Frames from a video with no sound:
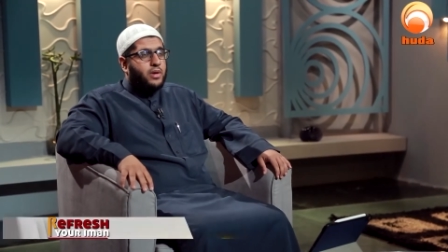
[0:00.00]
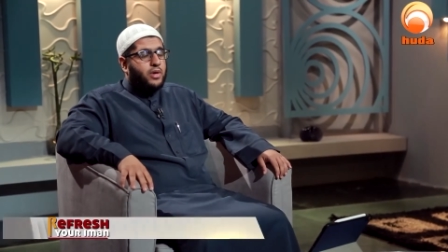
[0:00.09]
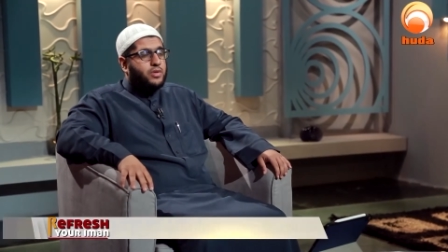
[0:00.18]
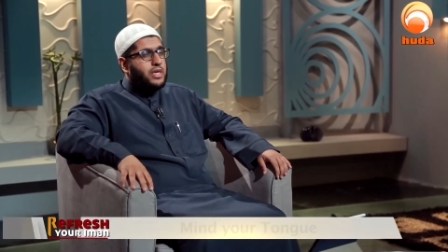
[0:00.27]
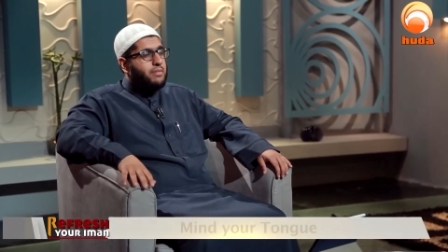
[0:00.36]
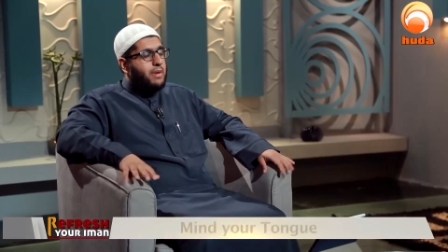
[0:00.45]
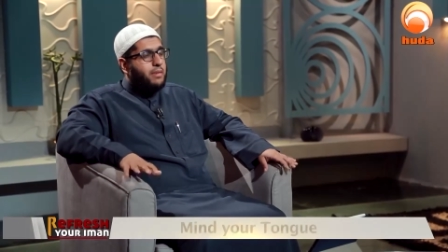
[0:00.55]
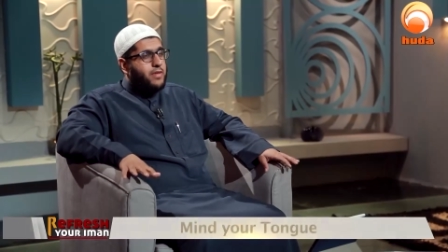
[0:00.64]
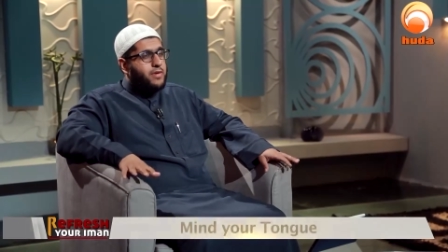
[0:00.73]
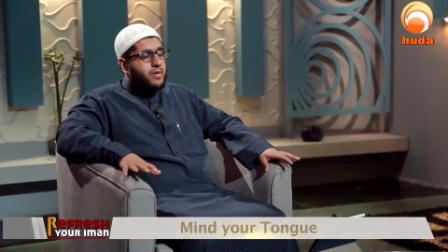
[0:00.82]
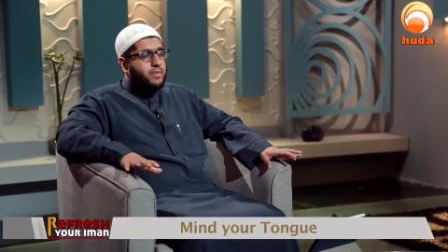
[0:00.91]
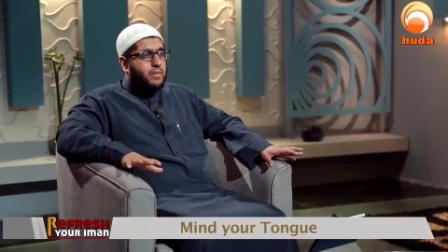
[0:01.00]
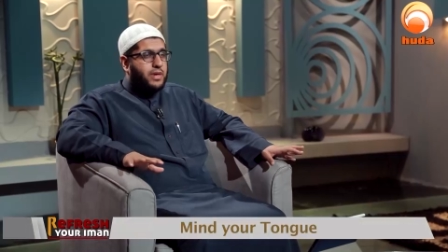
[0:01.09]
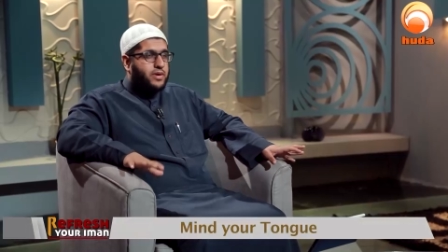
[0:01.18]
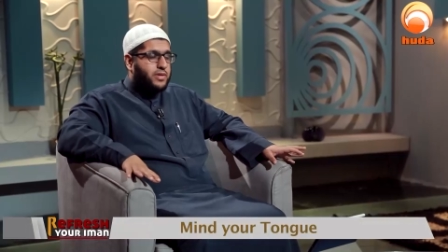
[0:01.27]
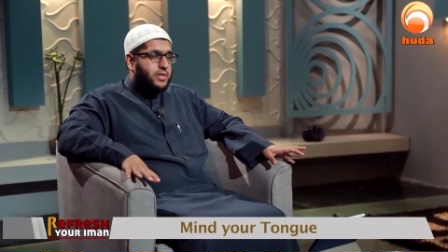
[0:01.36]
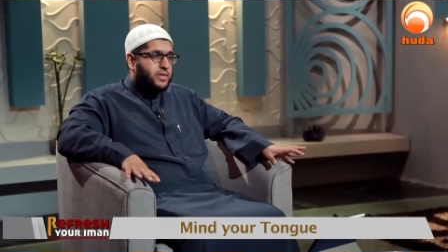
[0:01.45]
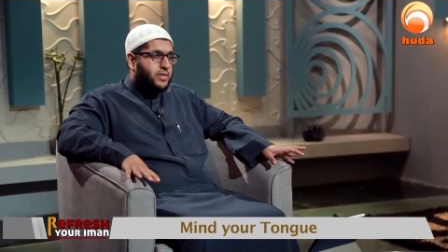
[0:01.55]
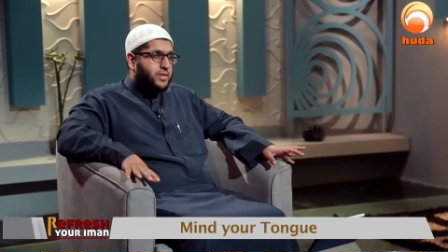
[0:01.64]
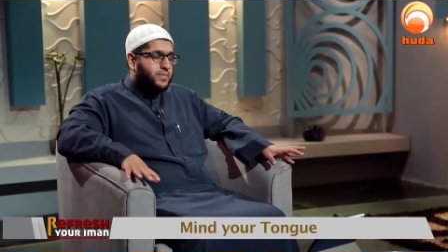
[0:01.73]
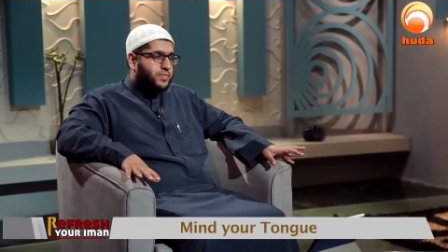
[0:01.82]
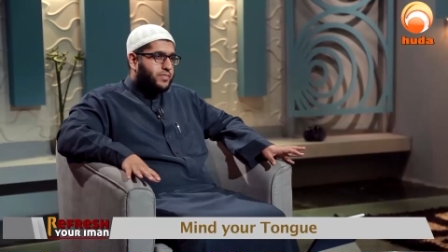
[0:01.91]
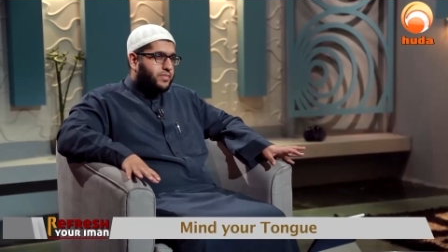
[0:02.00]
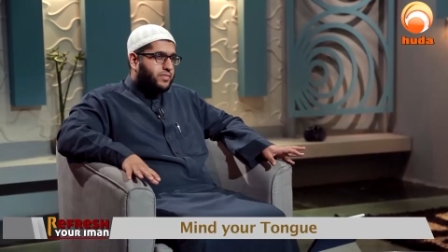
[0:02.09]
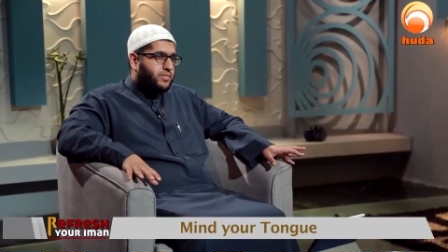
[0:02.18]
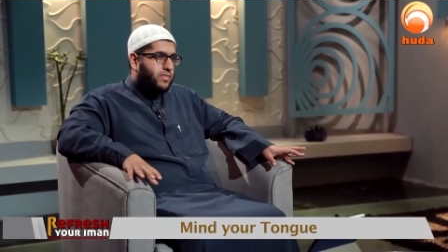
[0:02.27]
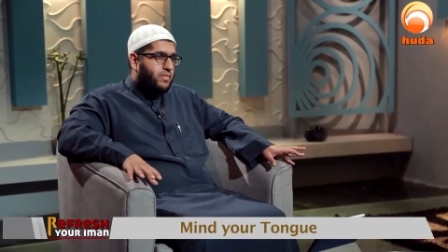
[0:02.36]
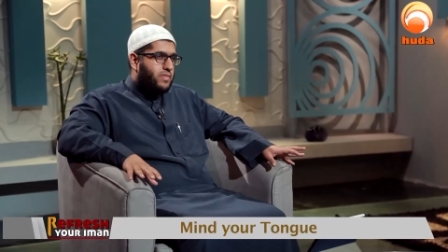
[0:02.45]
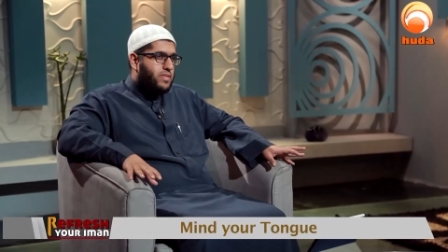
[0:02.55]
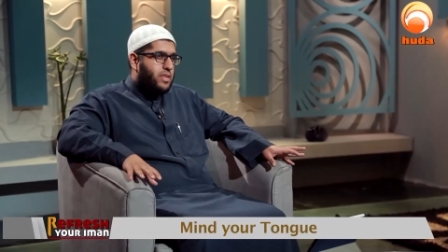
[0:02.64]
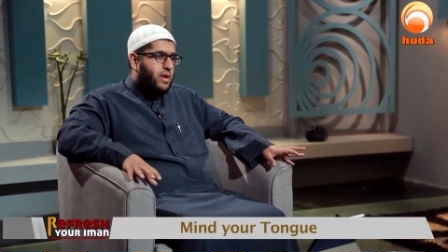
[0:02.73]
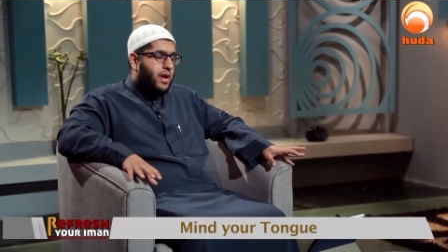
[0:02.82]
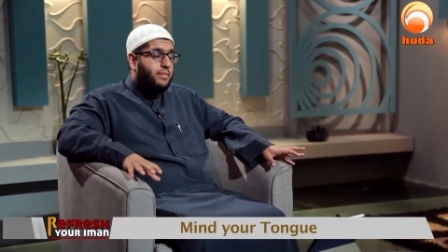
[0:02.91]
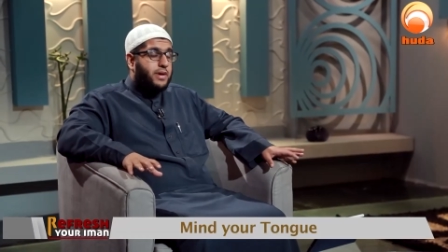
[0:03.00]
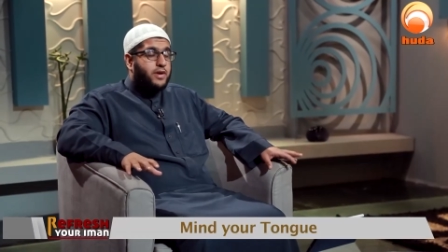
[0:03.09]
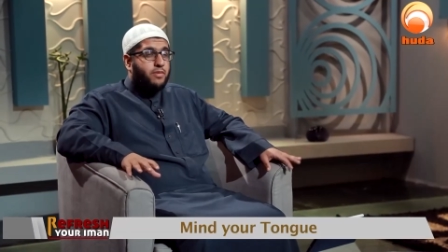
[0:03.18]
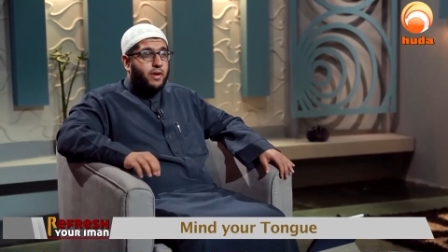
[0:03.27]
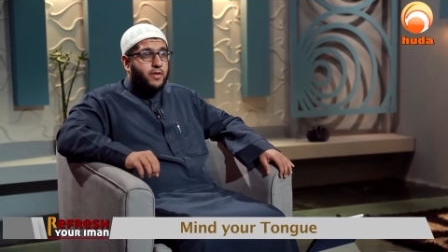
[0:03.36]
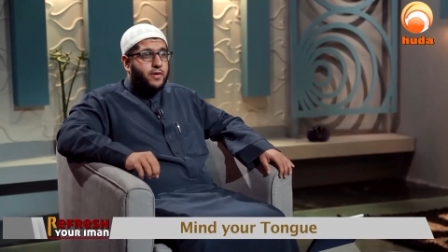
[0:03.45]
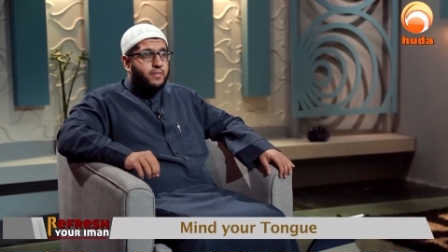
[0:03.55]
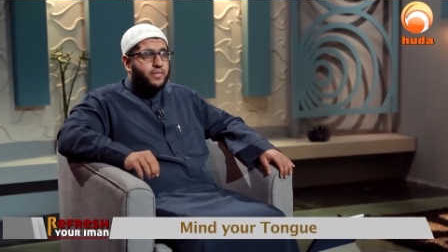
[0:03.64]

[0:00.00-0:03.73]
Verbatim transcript: You see, my brother, my dear sister, and my dear brother,